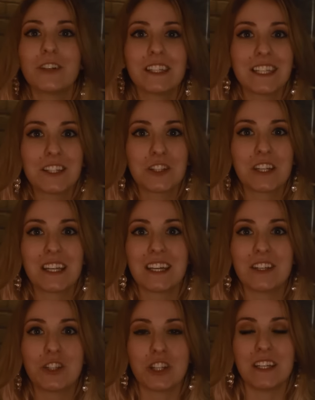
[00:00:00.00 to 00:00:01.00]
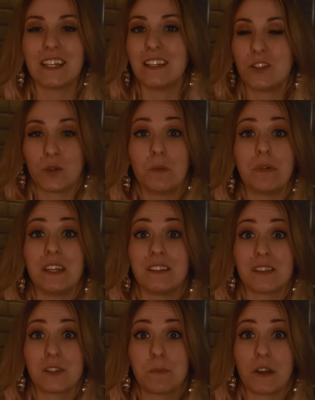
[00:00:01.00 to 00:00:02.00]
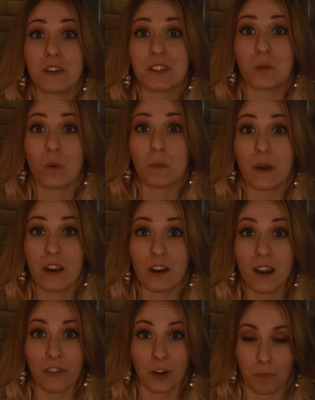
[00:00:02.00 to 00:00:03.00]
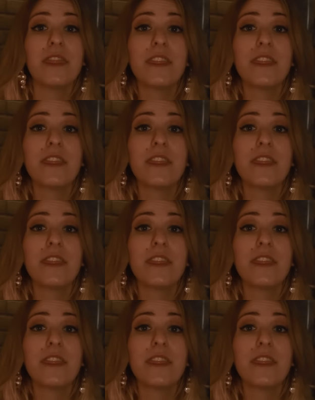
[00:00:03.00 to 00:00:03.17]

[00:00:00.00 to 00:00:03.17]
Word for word: Everything that she did, she did to appease the spirits in one way or another.